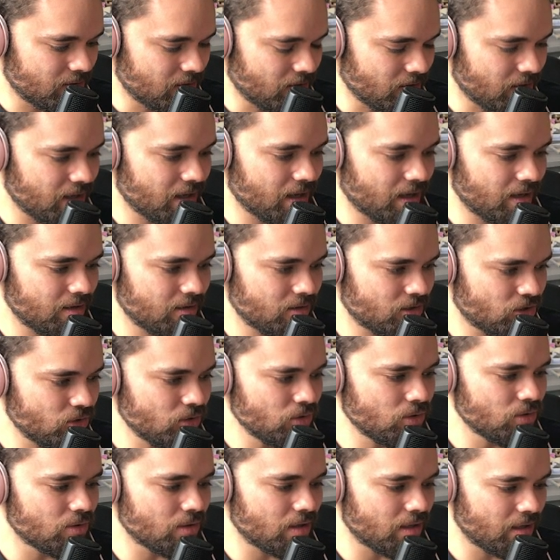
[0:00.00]
Okay,
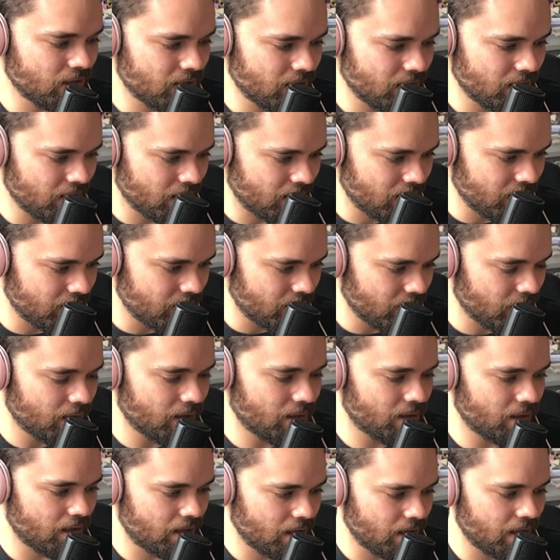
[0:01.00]
cool.
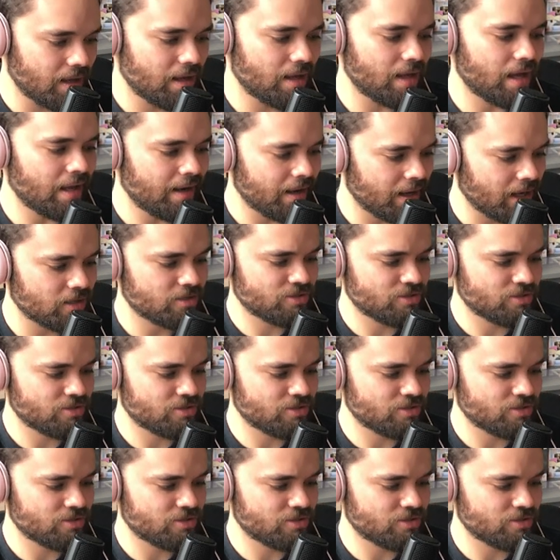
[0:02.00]
An